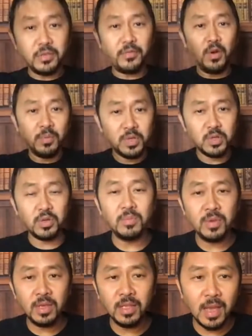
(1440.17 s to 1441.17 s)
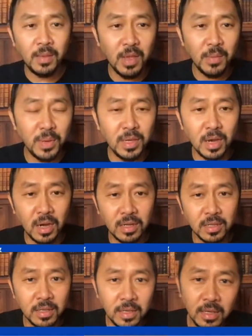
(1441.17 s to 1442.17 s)
form of treatment. I'm not being
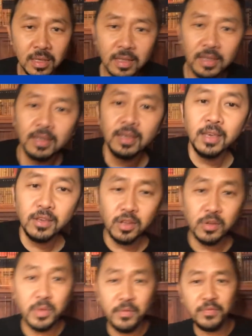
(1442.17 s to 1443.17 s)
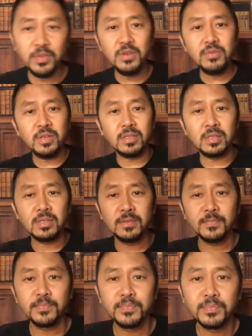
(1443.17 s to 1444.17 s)
ugly. It could have been
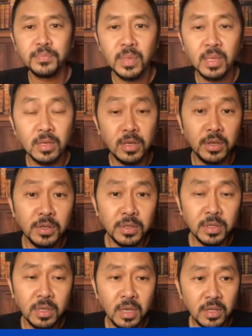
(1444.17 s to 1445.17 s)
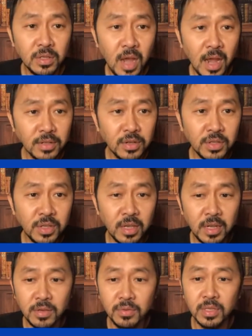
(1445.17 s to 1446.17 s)
fluids because his doctor
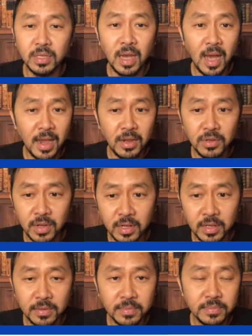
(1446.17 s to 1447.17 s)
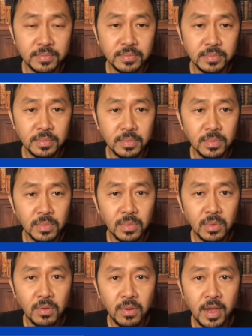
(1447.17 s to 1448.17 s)
said he was dehydrated,
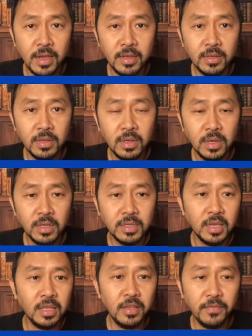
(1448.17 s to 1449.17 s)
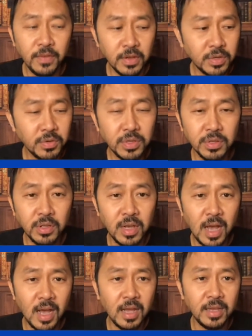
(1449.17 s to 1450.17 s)
right? His kidney function was a little
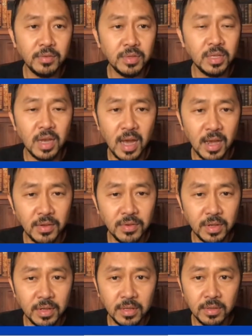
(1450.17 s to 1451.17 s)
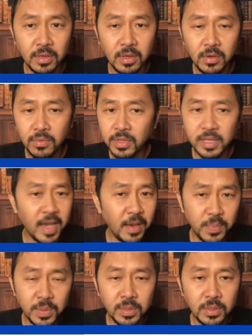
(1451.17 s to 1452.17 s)
high. He was dehydrated, which
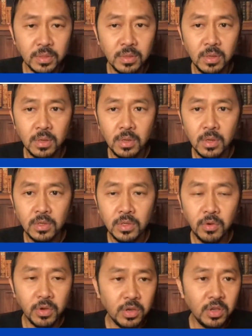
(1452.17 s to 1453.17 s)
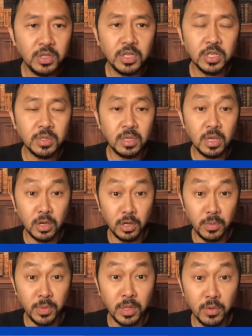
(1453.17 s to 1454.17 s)
happens. So it could
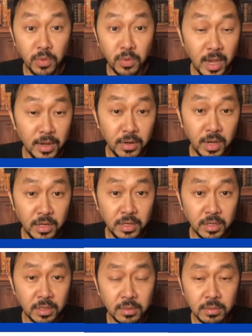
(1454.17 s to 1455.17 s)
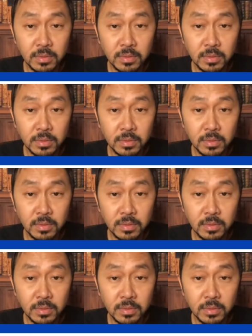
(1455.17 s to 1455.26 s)
have been the rehydration.